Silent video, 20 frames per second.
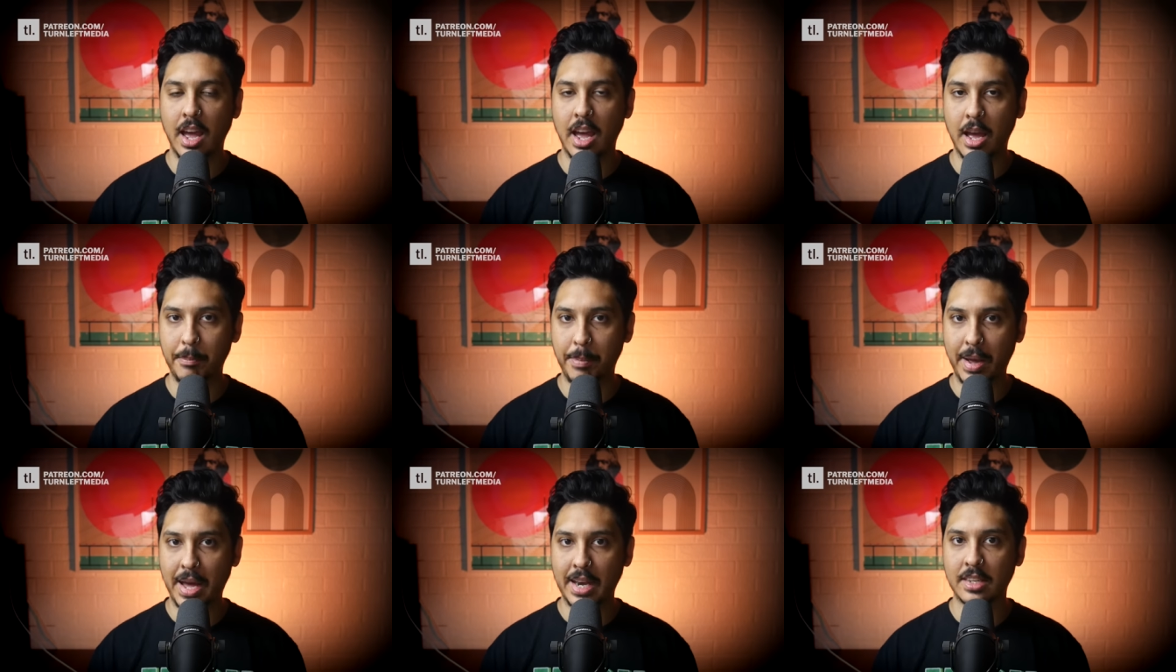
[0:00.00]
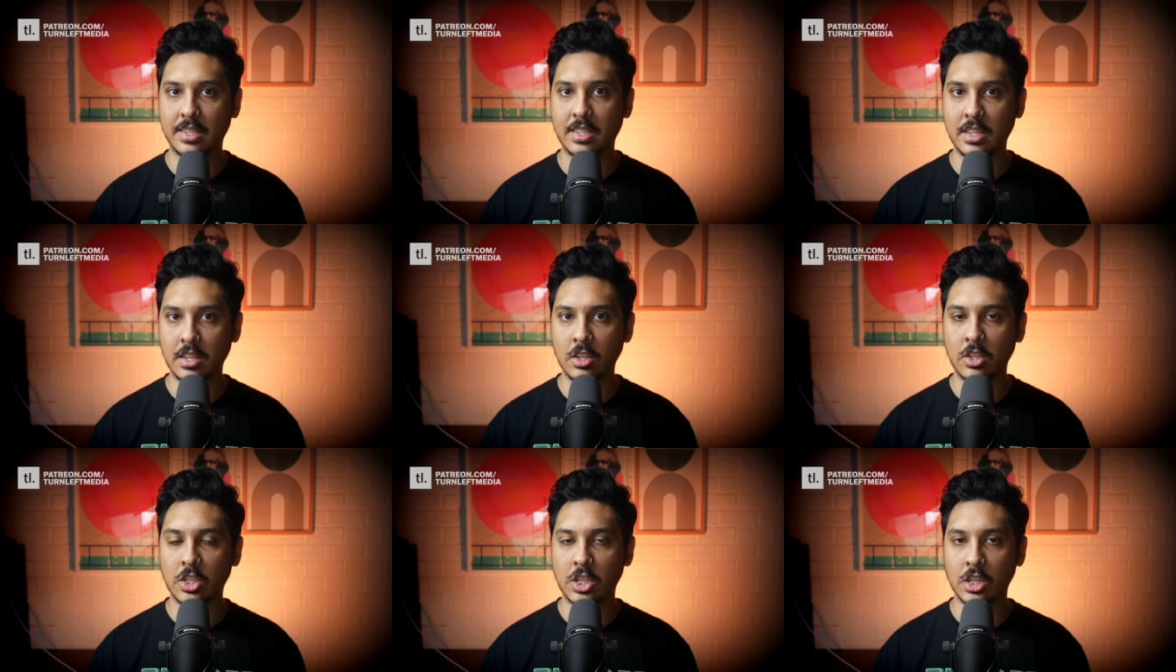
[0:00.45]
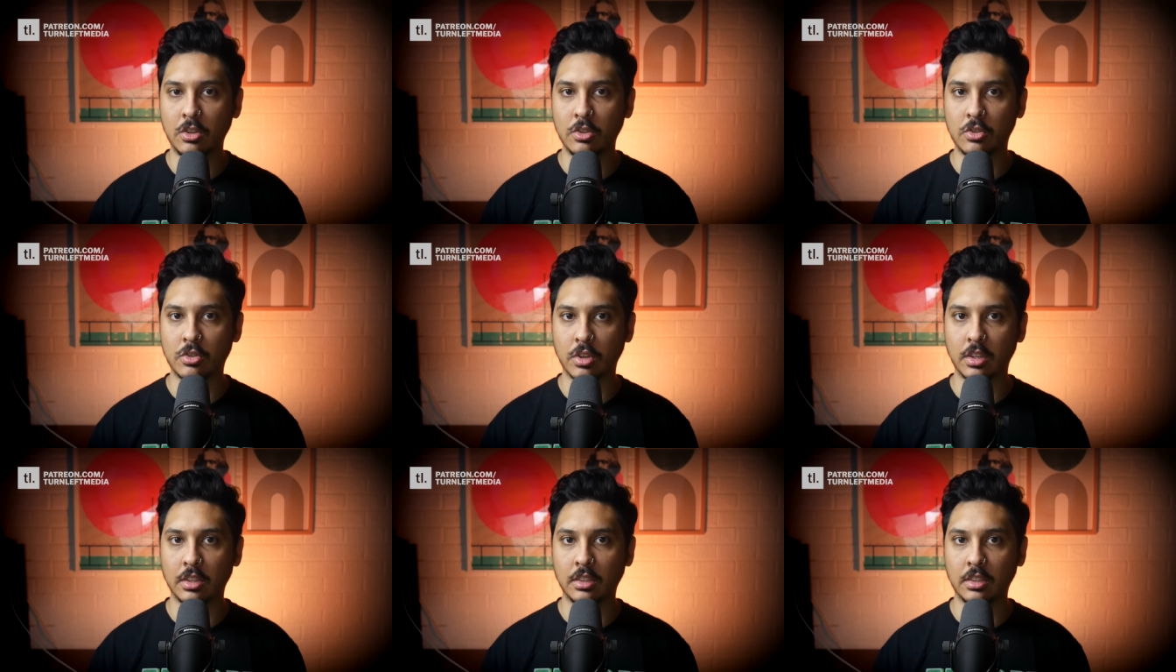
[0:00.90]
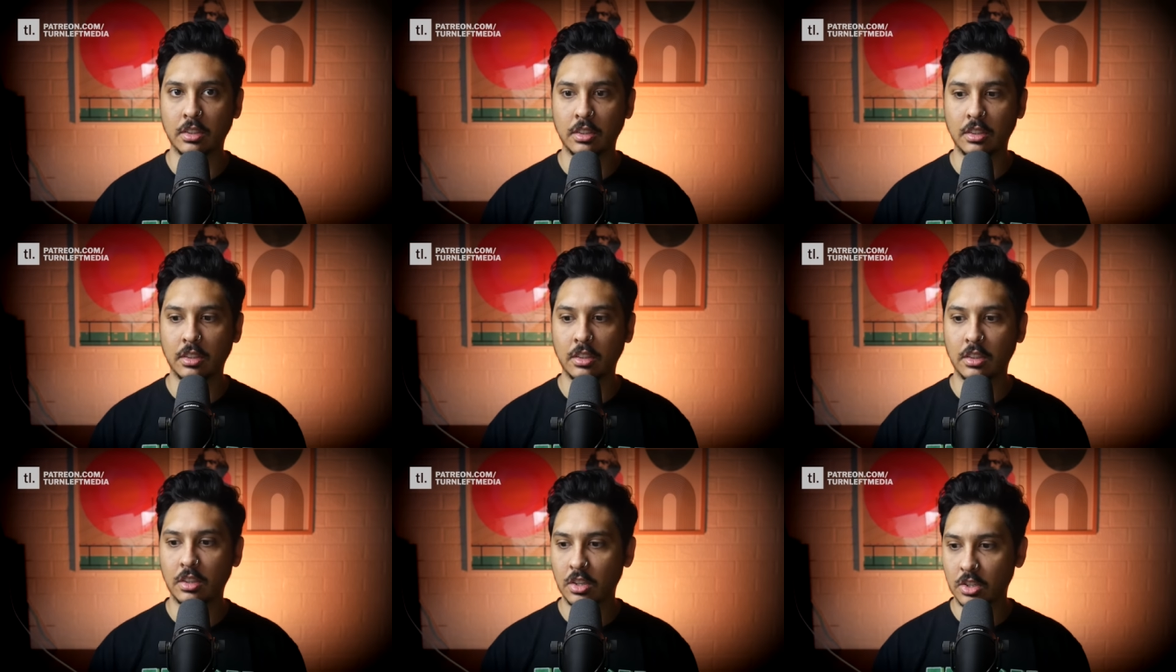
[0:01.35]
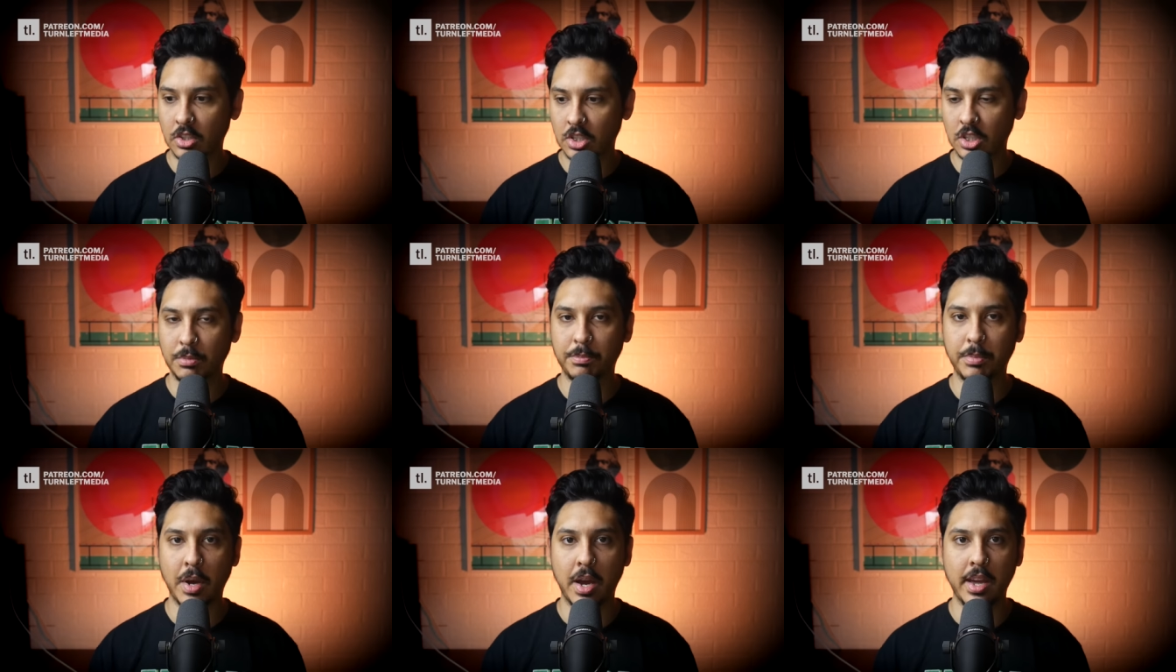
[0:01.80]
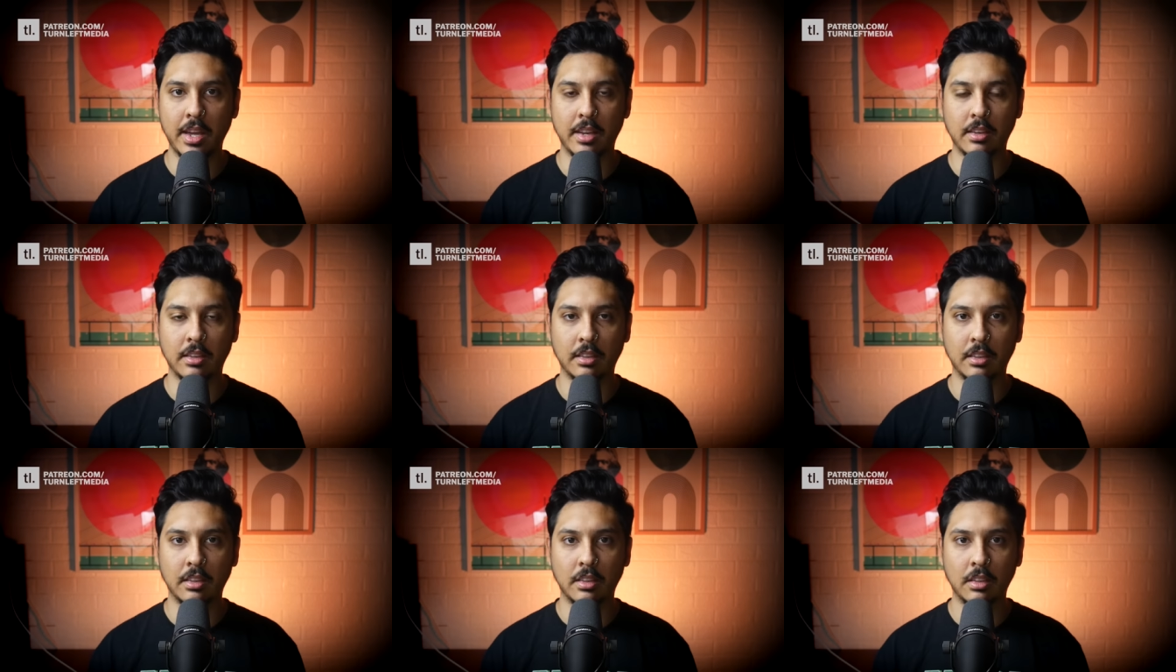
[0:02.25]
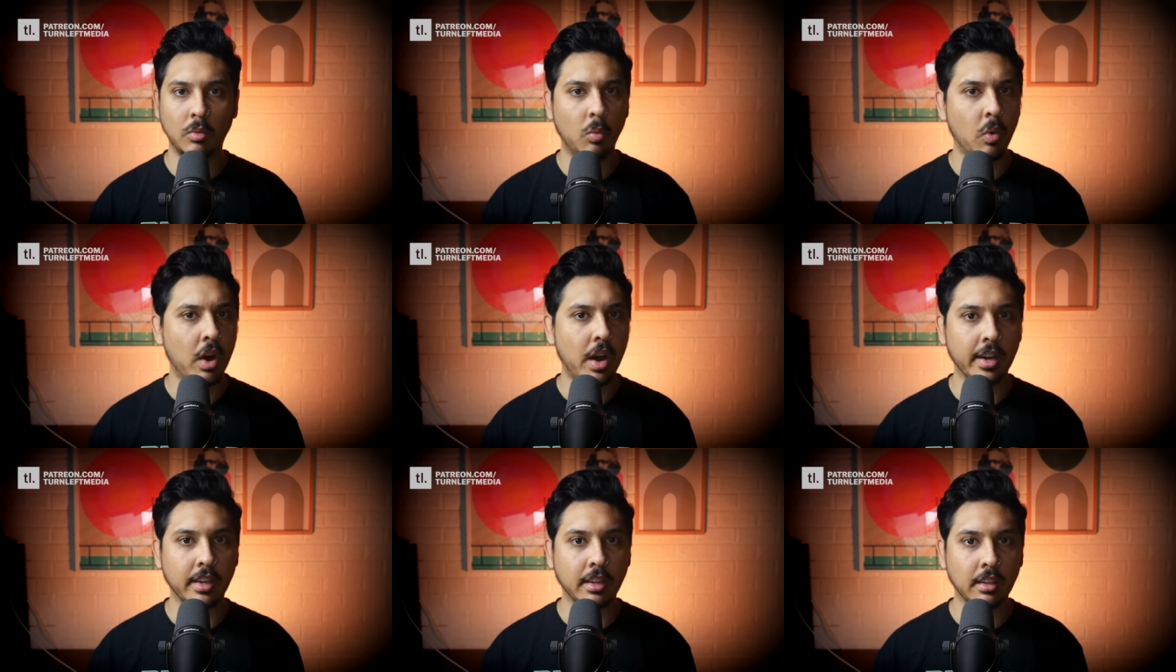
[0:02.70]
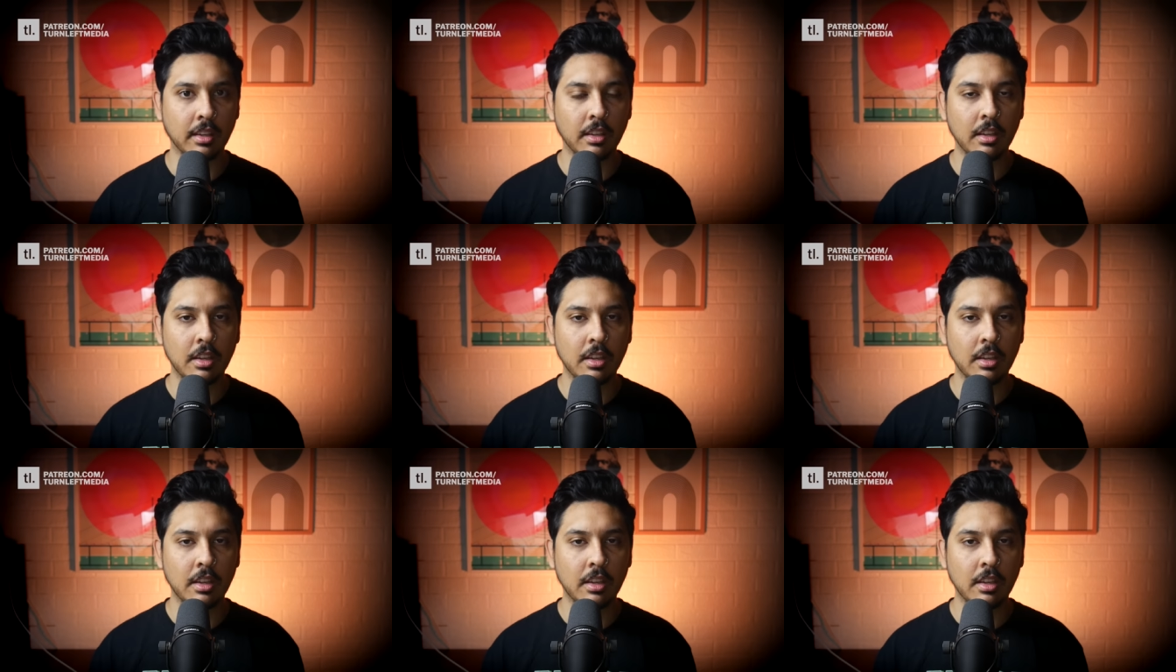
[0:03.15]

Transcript: and Palestinian children, she butt in. Why?